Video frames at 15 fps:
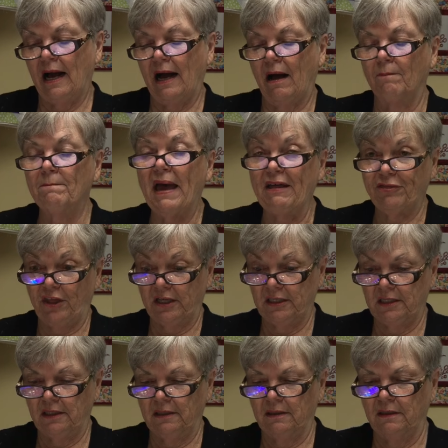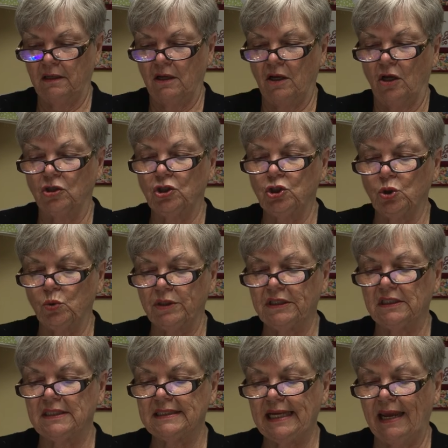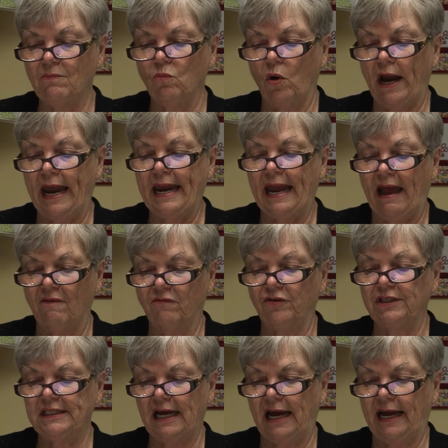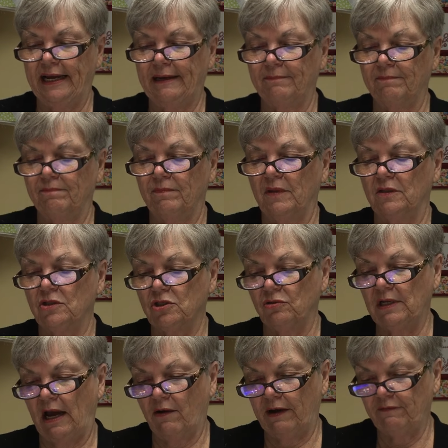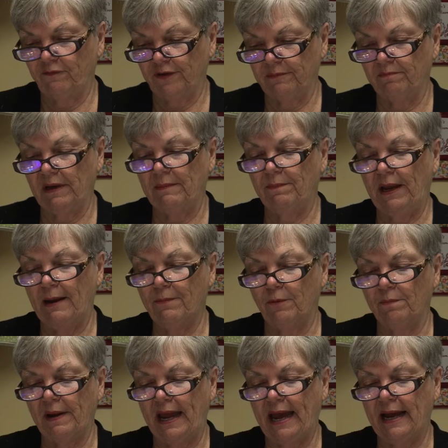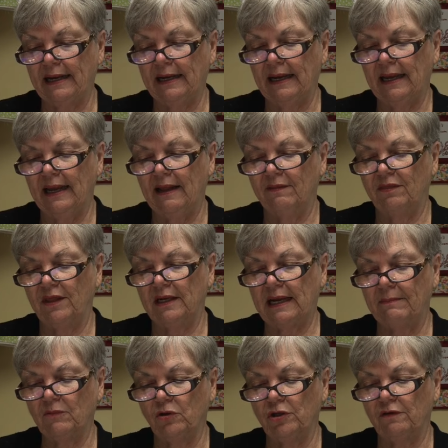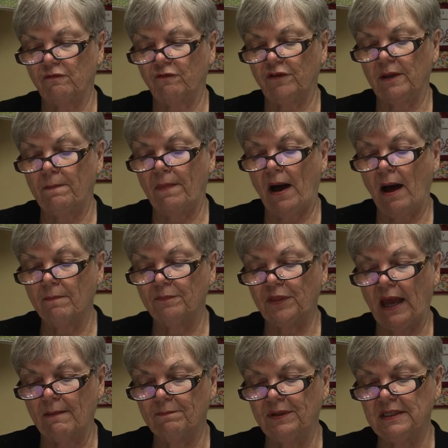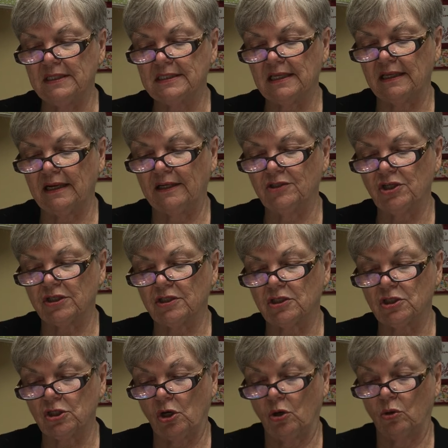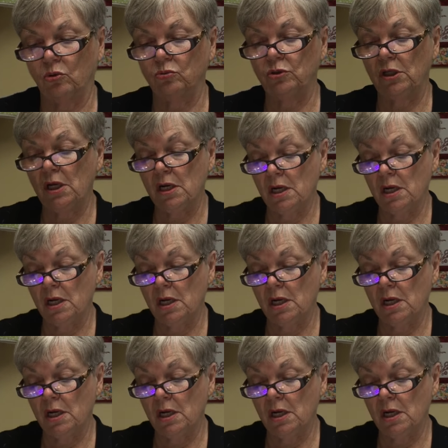a method. Do it the same way every time. So now I flip my paper back. Then I'm going to flip up that piece that I just sewed,